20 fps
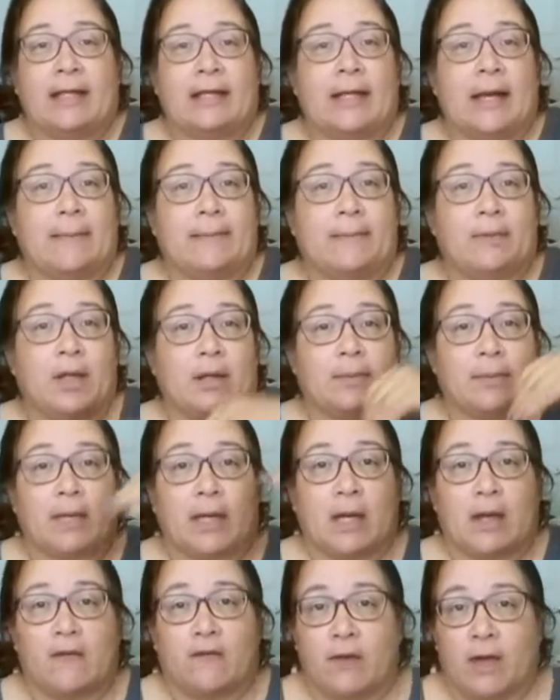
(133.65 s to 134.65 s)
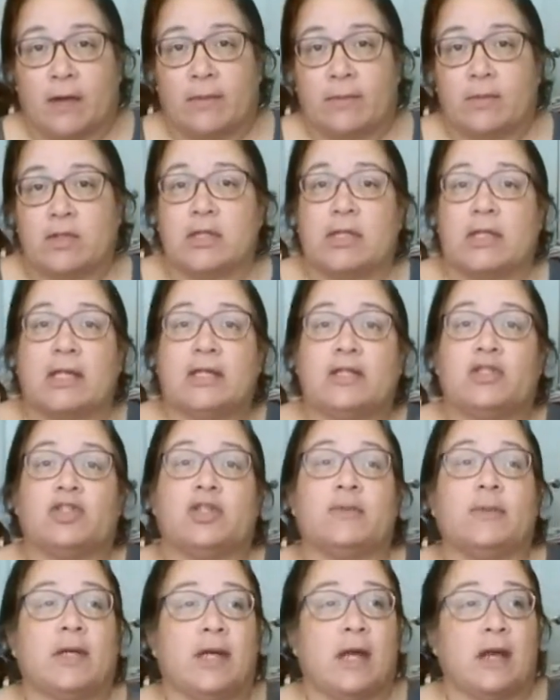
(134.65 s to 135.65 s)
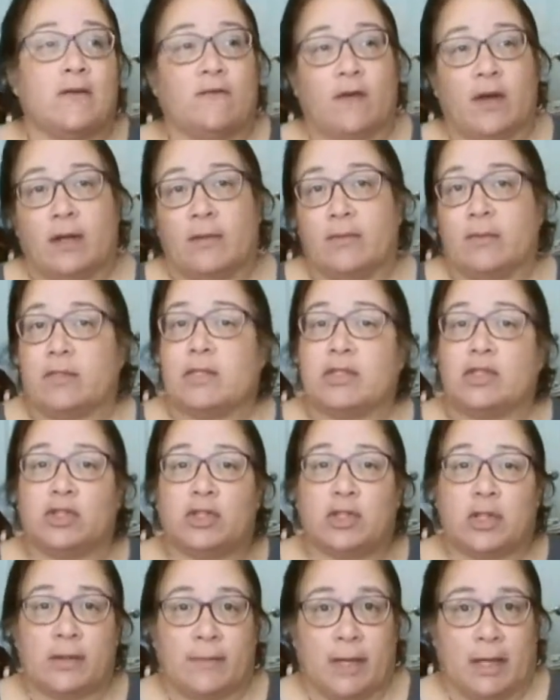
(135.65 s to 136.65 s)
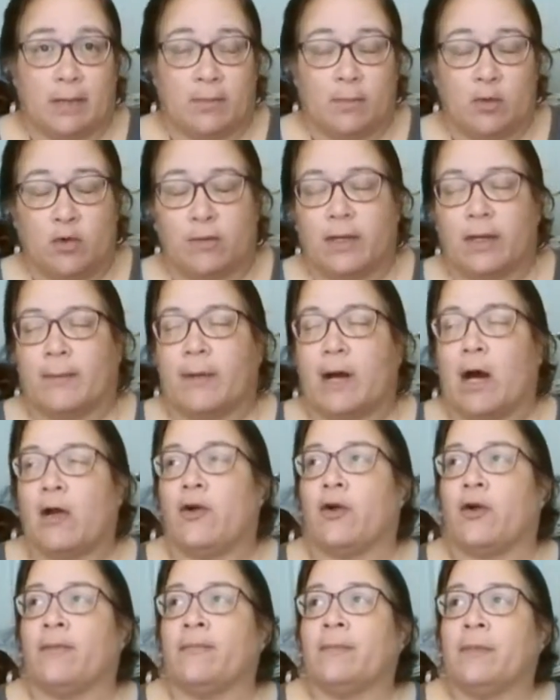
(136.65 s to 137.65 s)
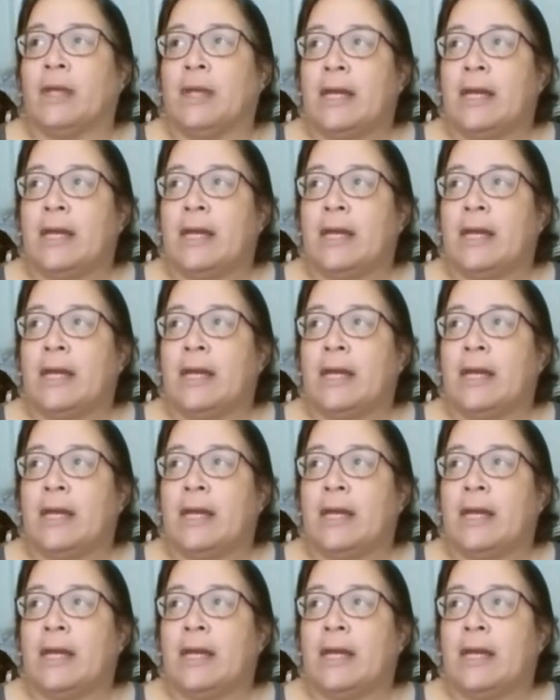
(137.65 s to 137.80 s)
and that blog became famous, and then she became famous, and they made a movie about her.